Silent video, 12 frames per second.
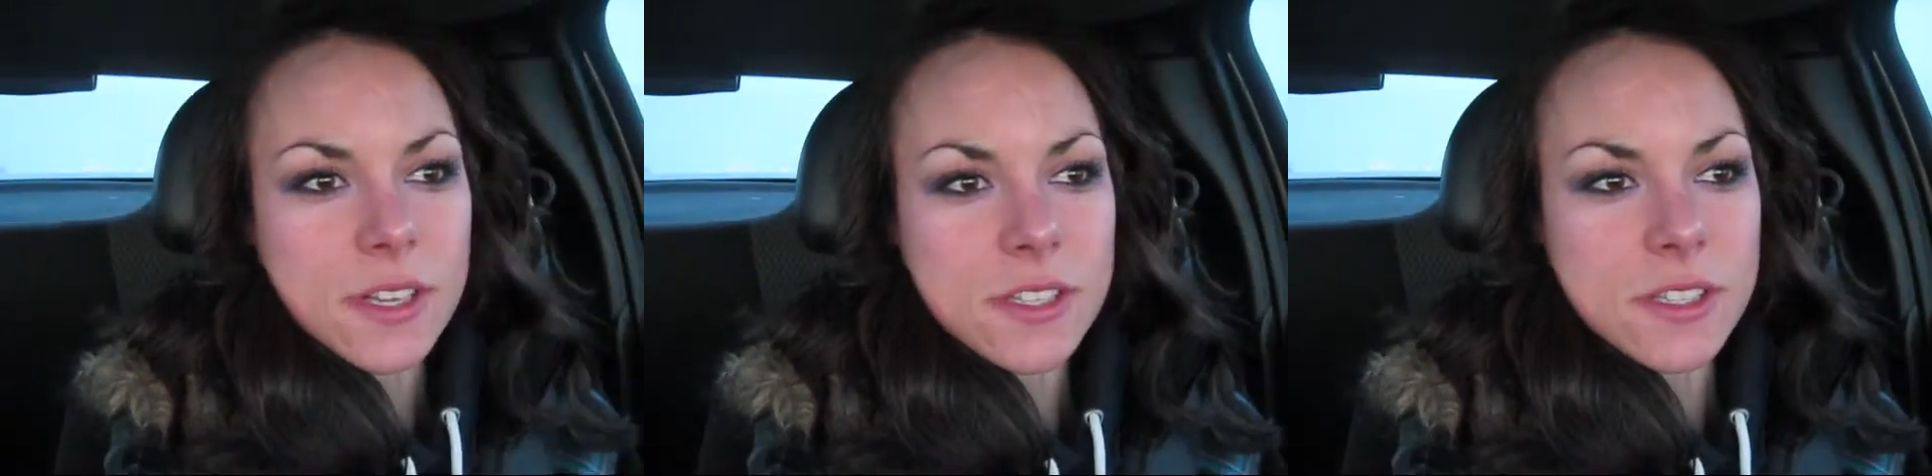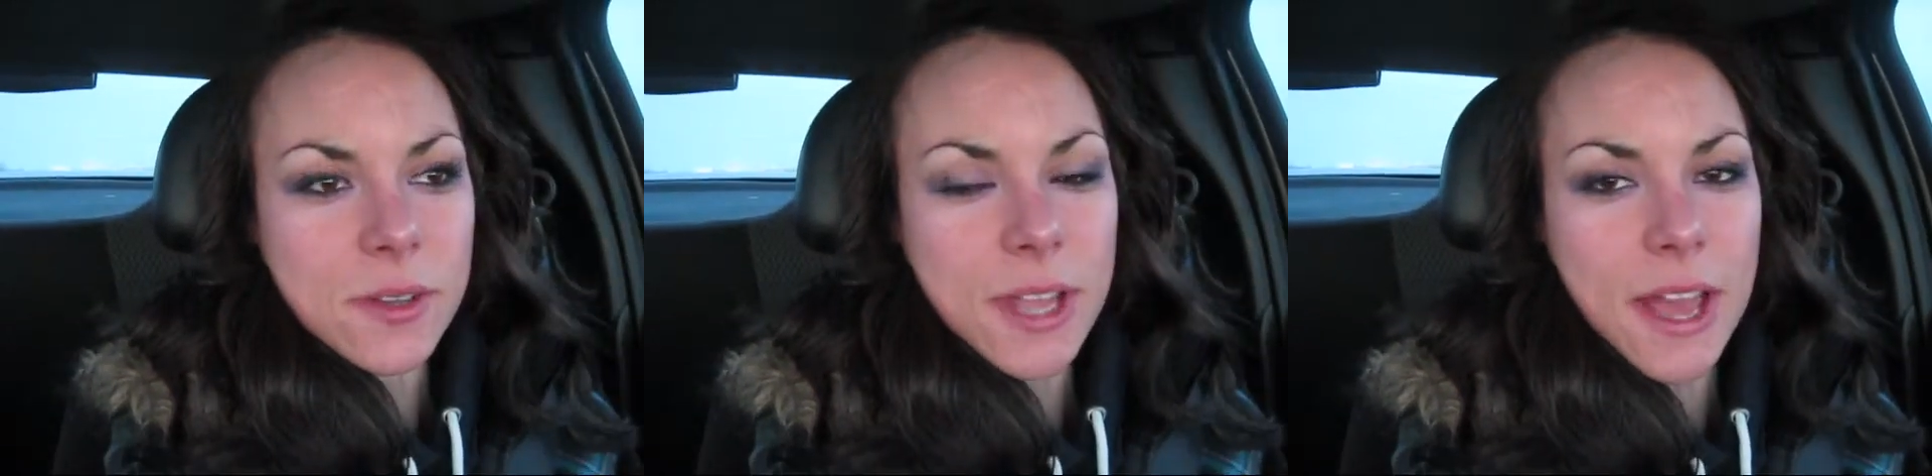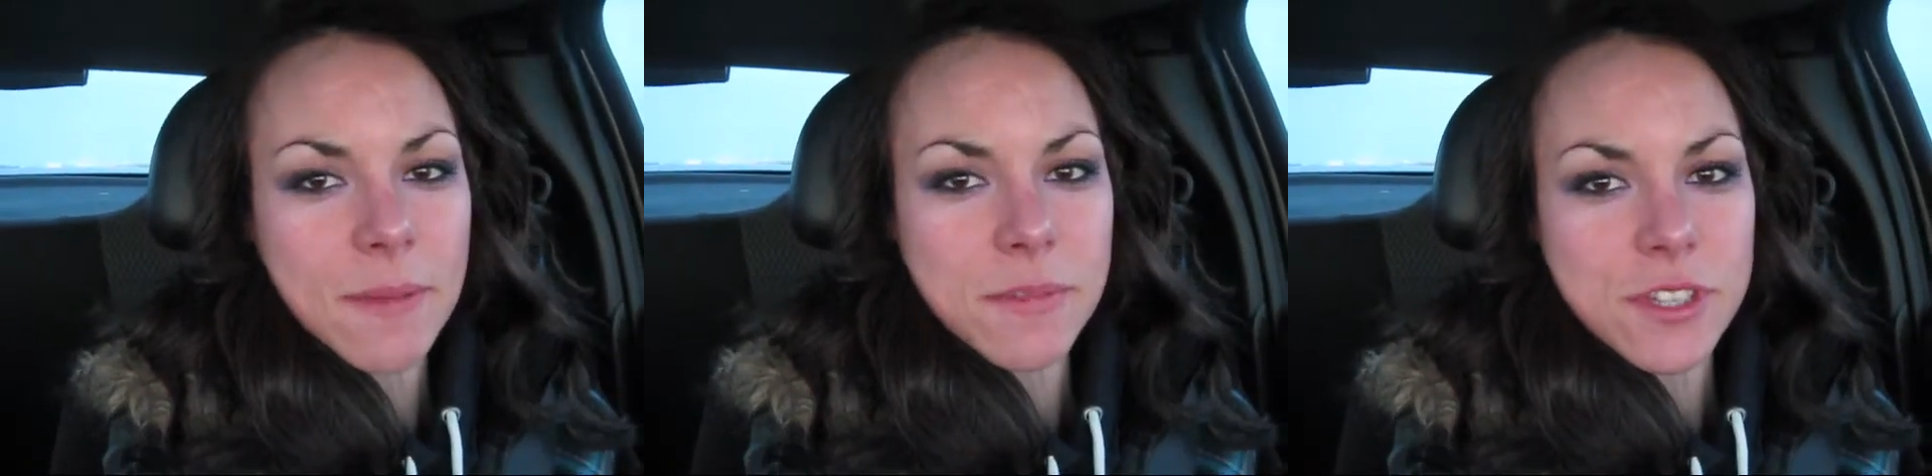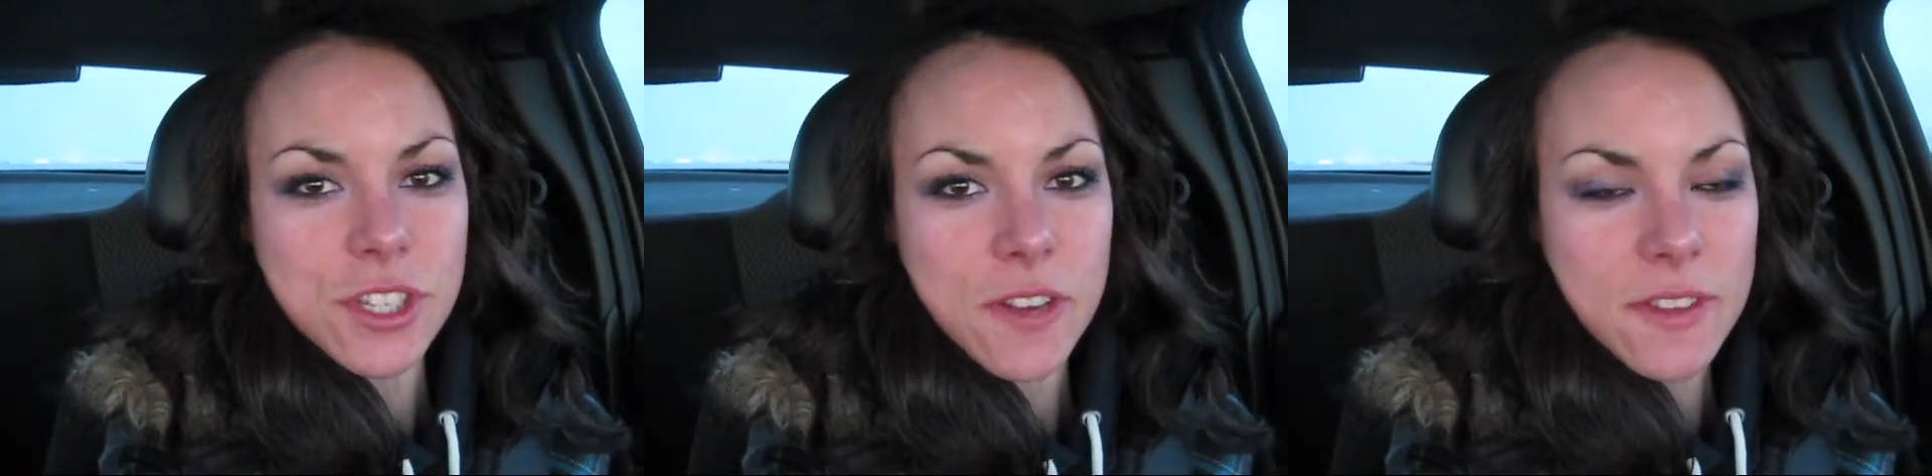So yeah, I'm
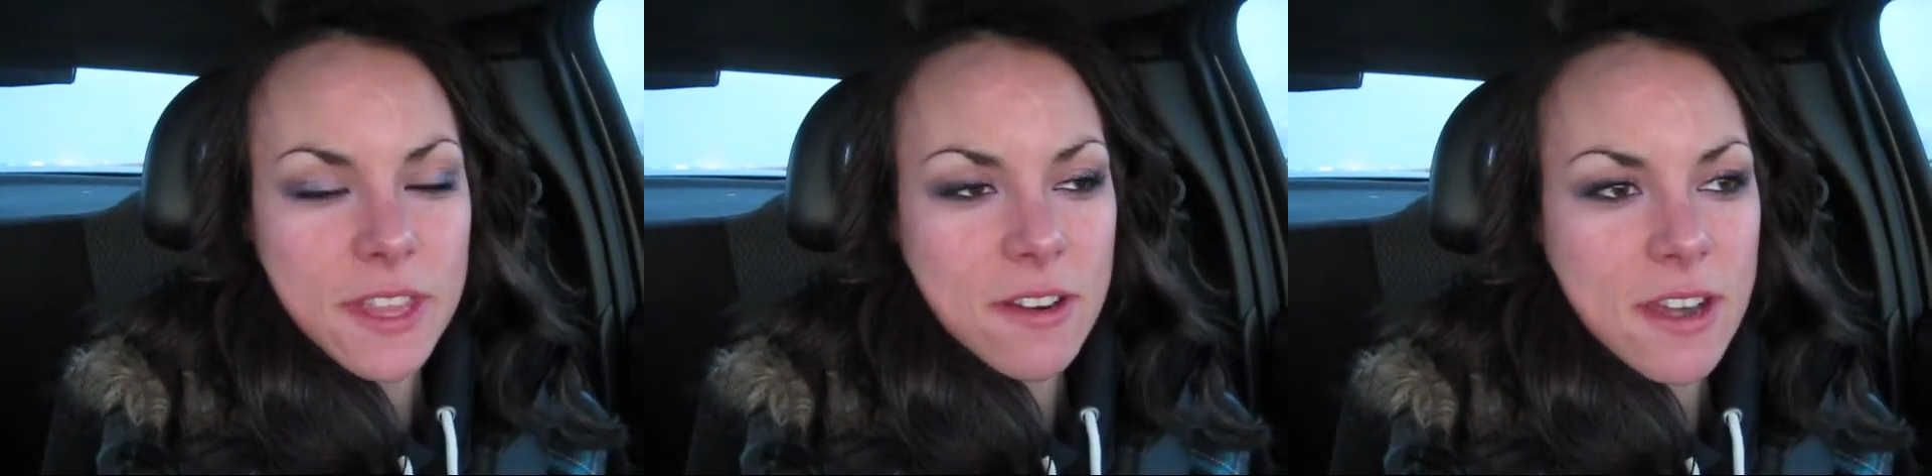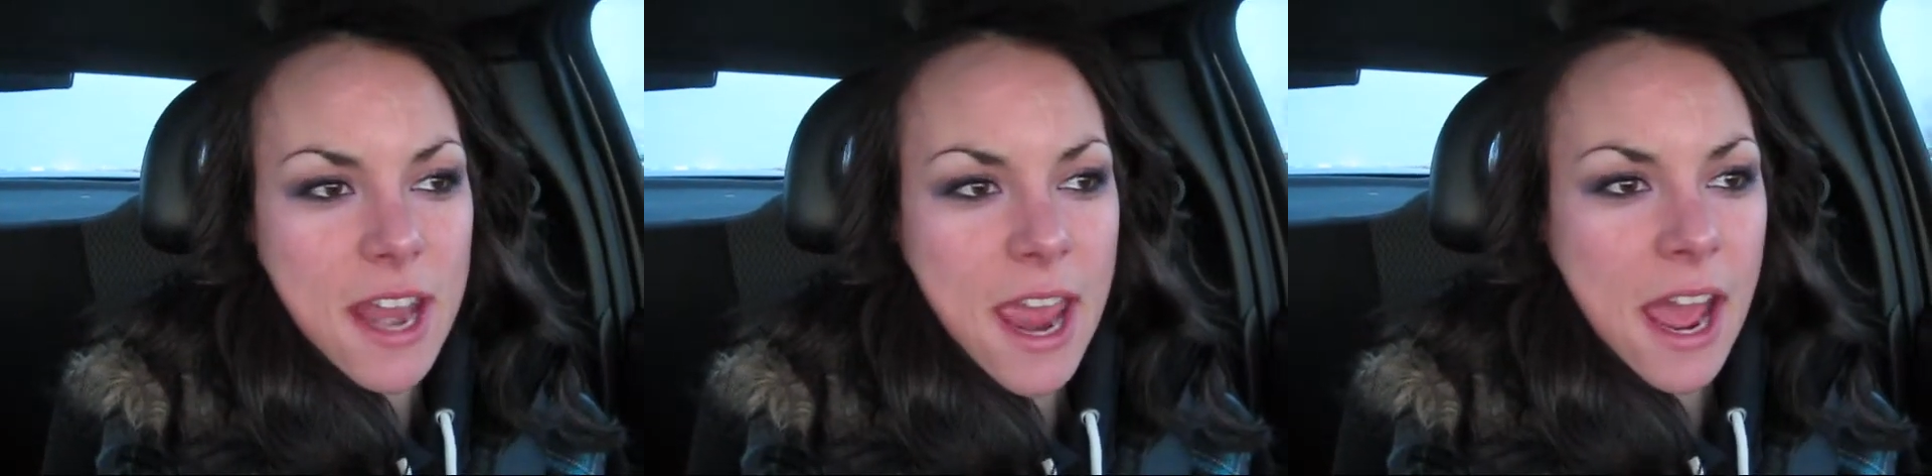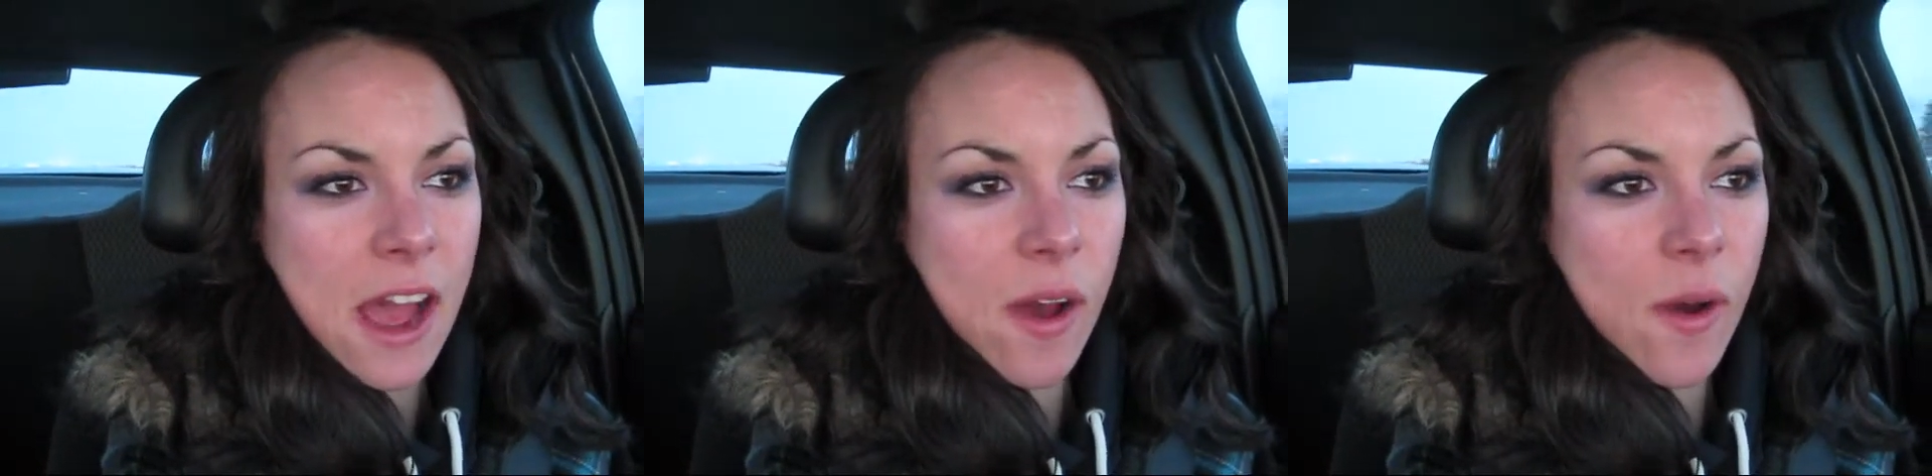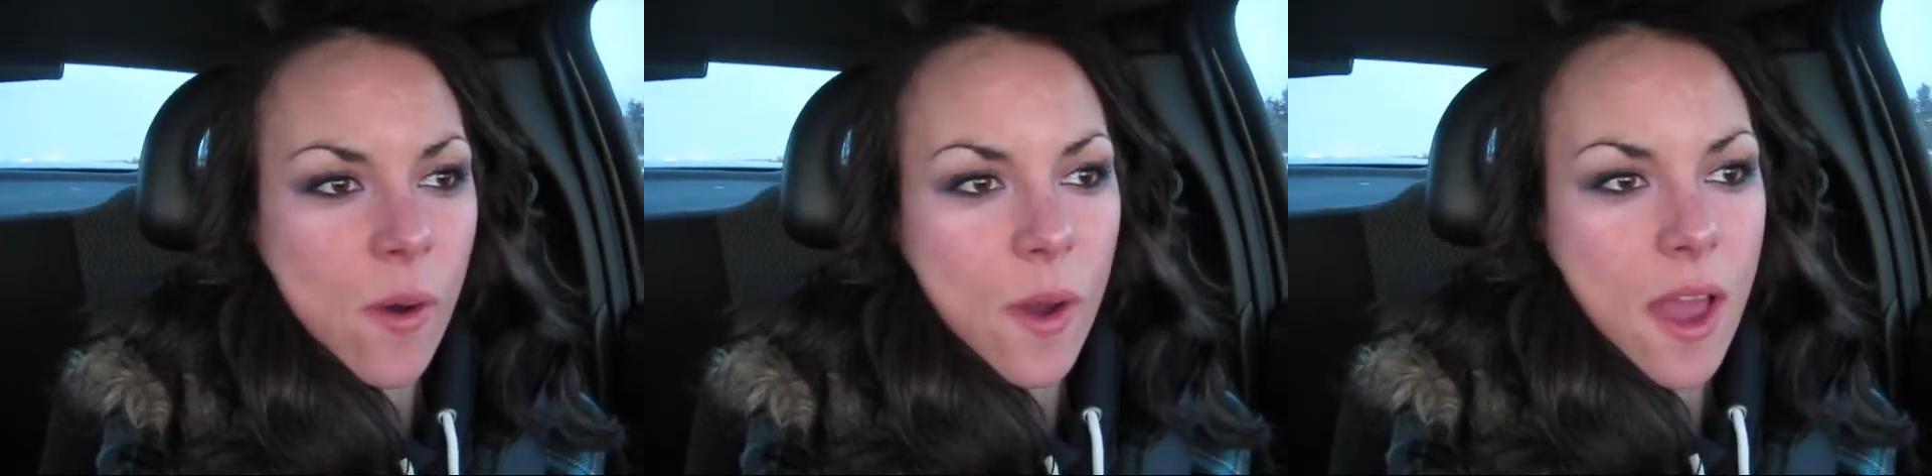just driving there
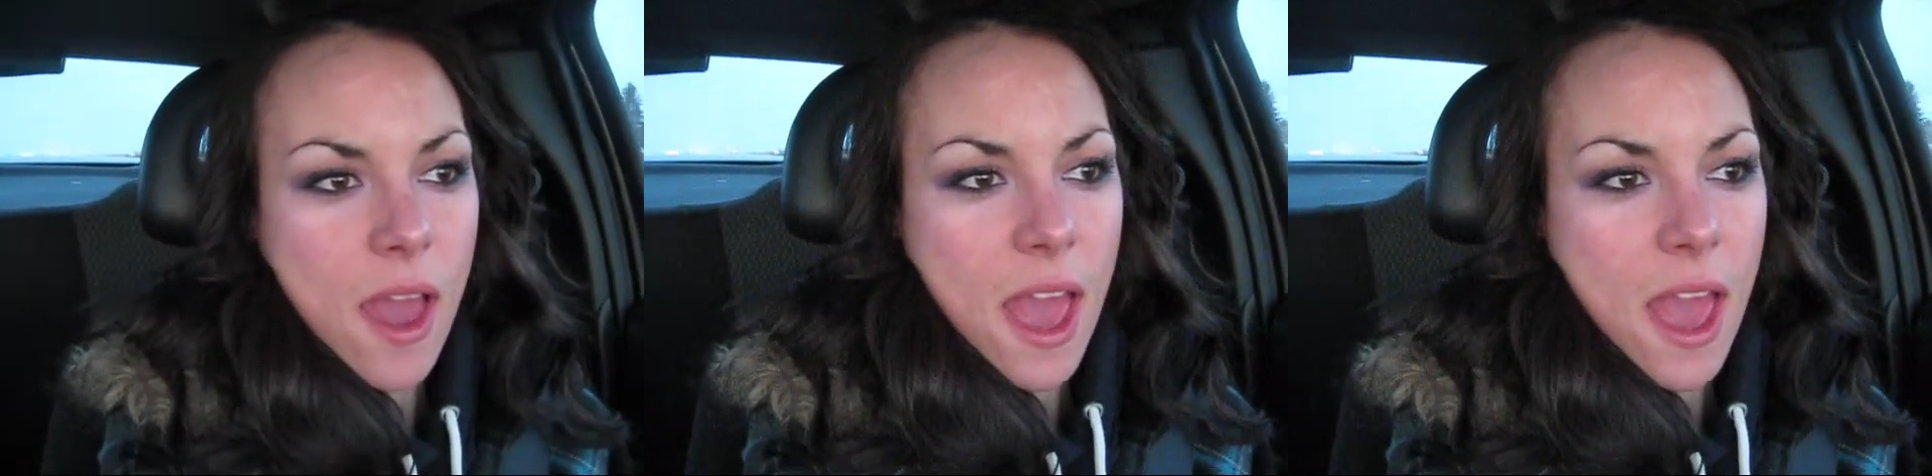now